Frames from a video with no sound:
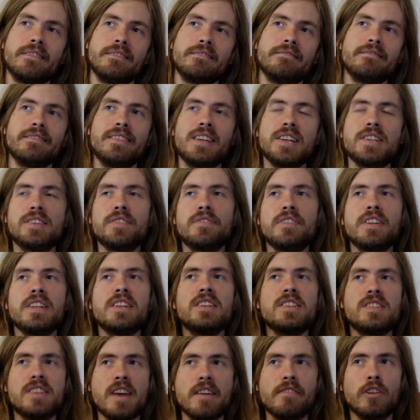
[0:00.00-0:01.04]
deze
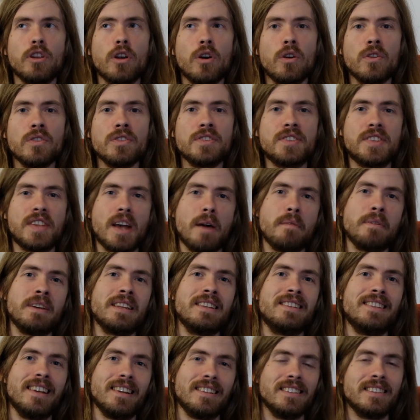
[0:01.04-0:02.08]
vrienden zijn van ons. I
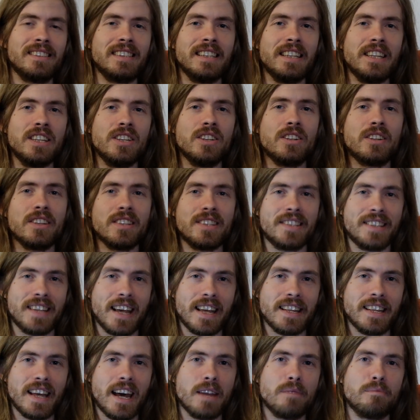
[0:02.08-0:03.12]
mean, technically you could
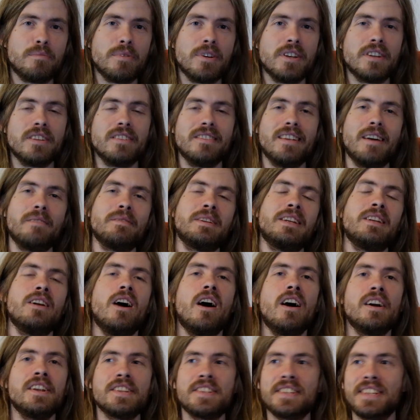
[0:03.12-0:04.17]
say that, but I mean,
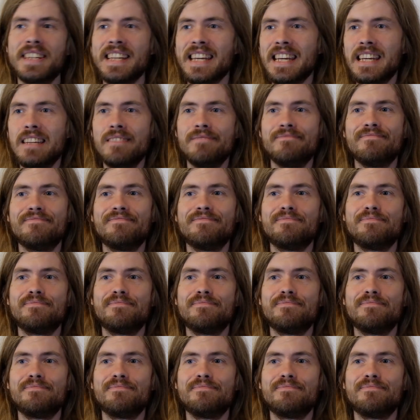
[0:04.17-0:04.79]
honestly,